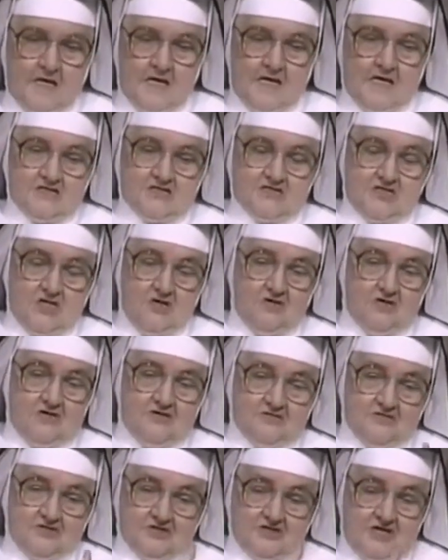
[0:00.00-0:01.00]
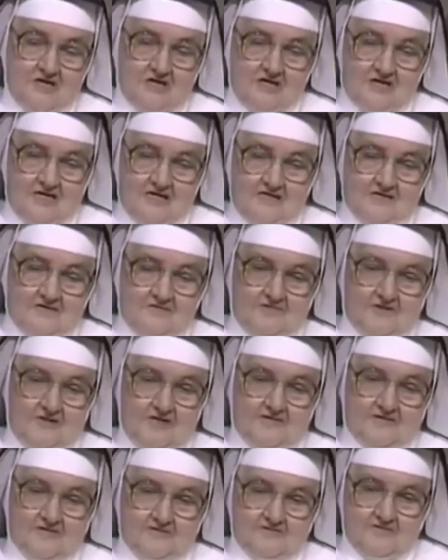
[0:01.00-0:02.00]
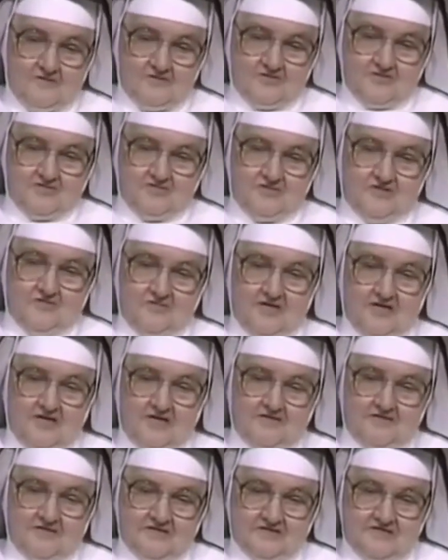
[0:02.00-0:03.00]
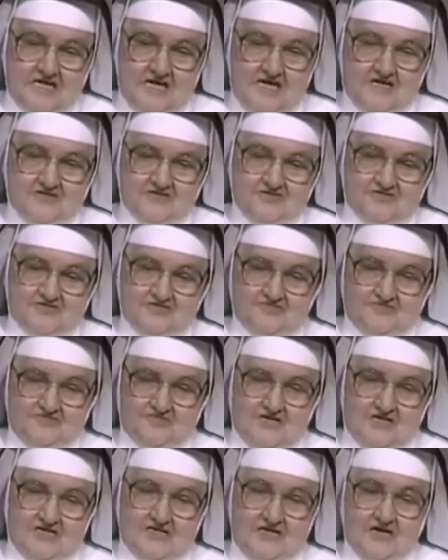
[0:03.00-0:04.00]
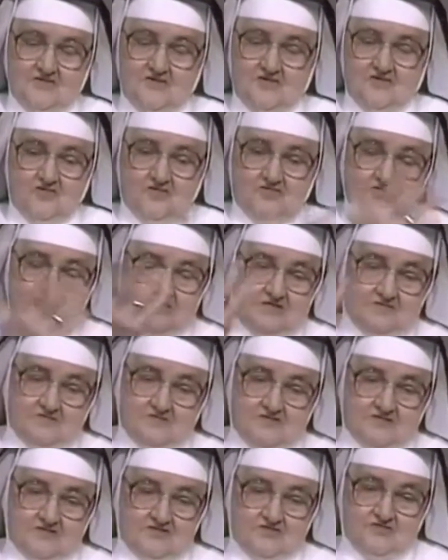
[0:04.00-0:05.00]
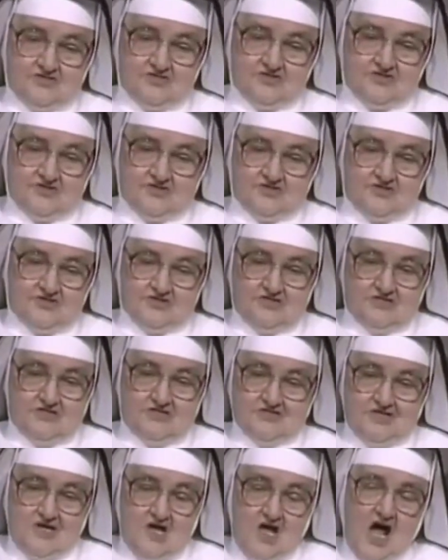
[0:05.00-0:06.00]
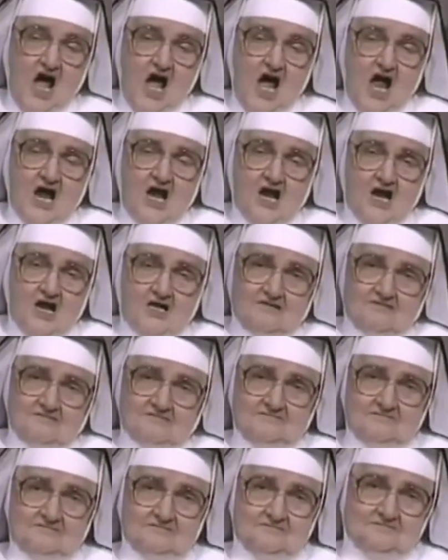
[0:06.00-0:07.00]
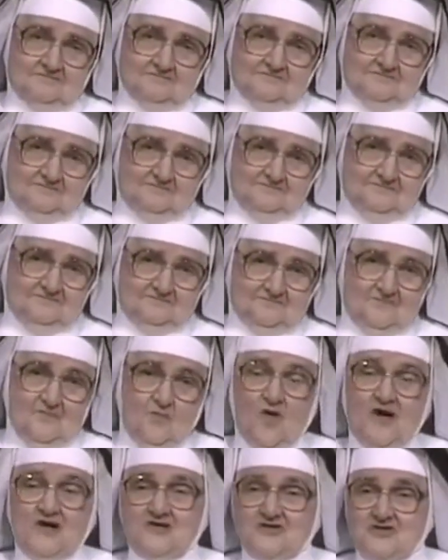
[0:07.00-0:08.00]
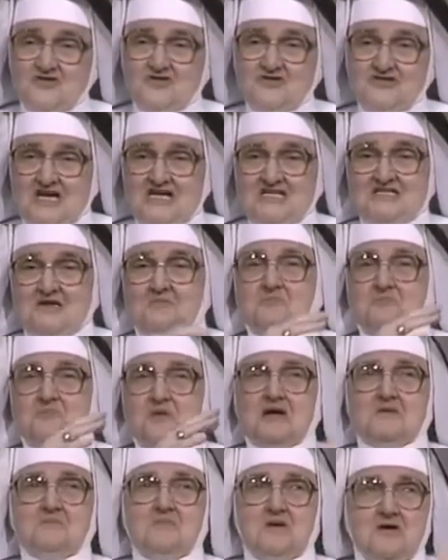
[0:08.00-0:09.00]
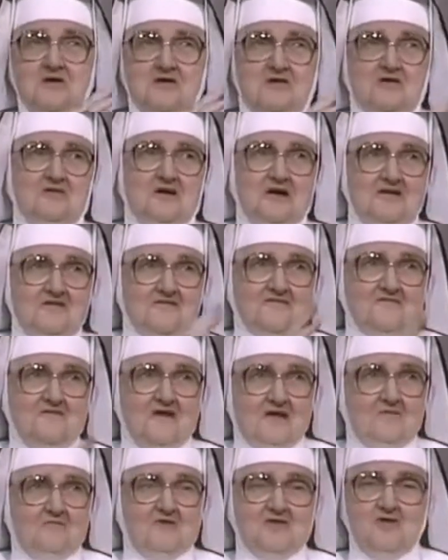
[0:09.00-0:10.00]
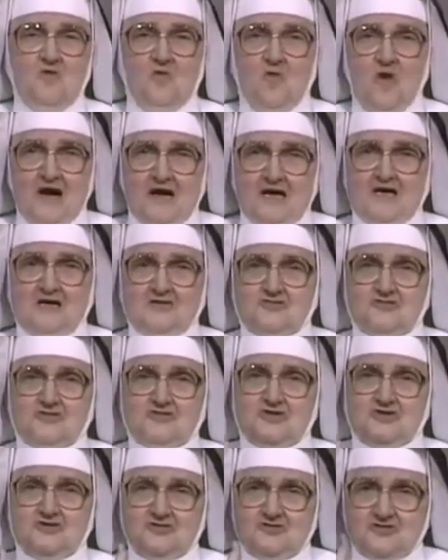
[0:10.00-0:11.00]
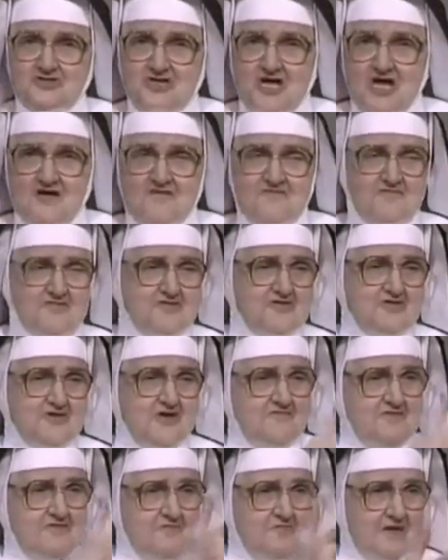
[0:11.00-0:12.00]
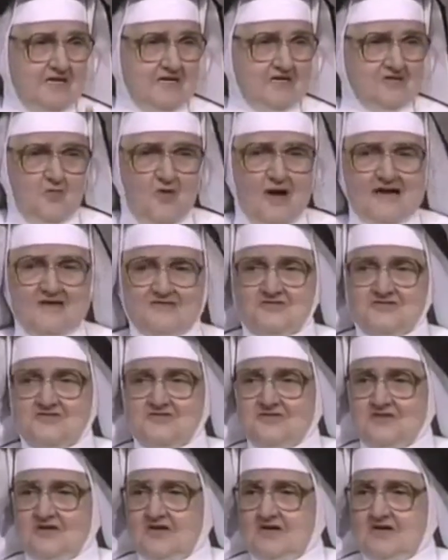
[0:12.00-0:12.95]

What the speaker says: Slowly, there's Our Lady away, the Rosary away, the statues away. Now you go in some of these new churches, and it's a hall. One church has a big mirror in the front. When you walk in, you see yourself, you see everybody twice.